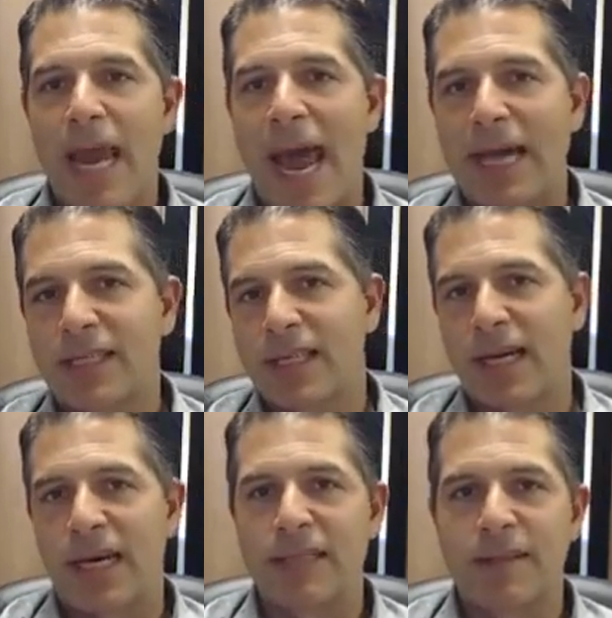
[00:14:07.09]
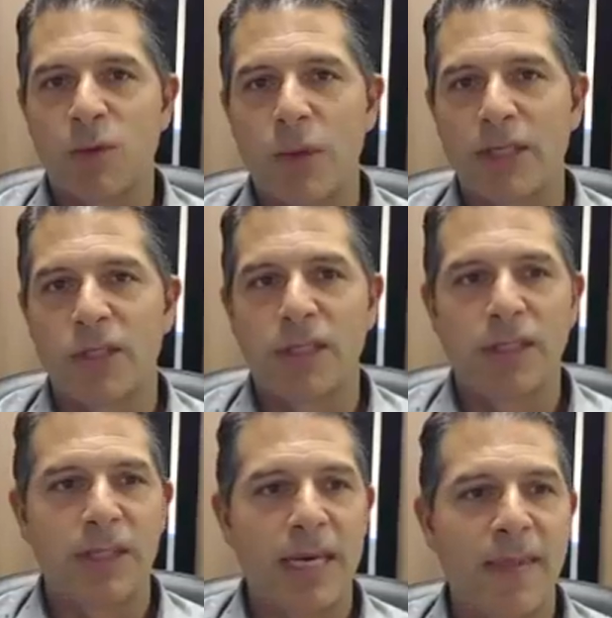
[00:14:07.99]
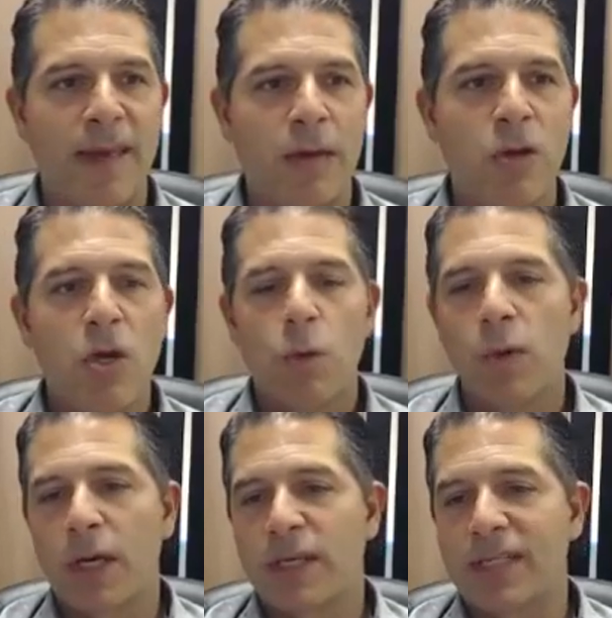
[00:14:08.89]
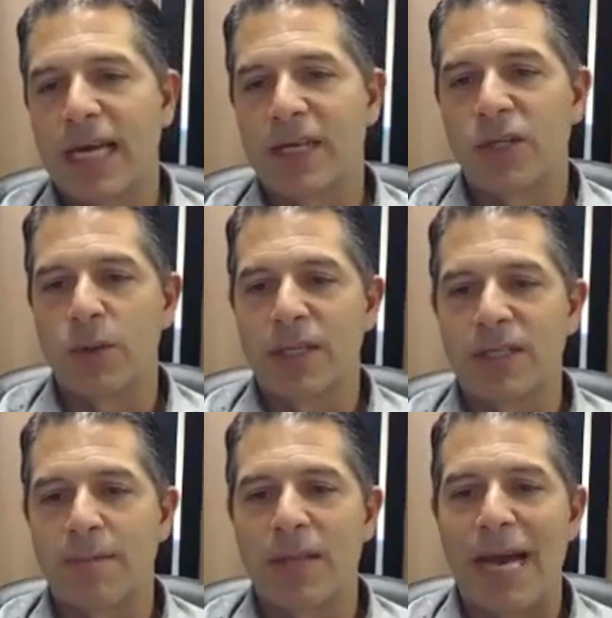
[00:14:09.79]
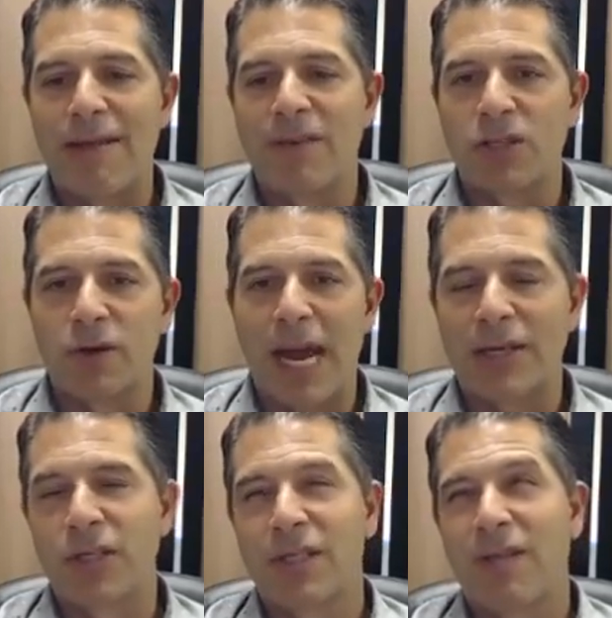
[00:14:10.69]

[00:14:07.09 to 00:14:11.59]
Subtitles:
ask some questions, and then we're going to start doing some live interactions.